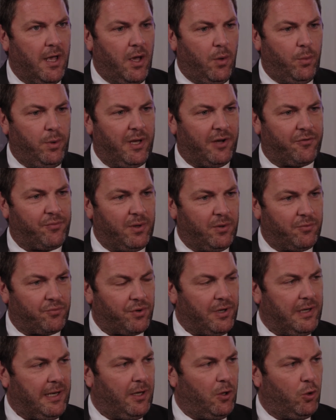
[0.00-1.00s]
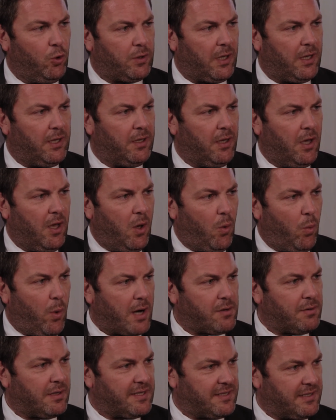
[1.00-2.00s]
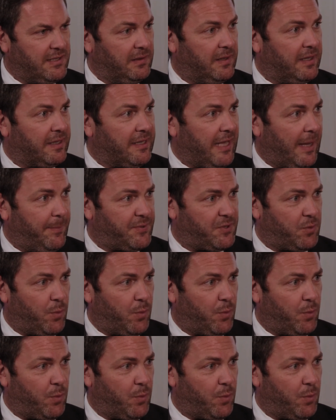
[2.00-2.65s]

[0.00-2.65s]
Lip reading: We have been really looking where are still the gaps,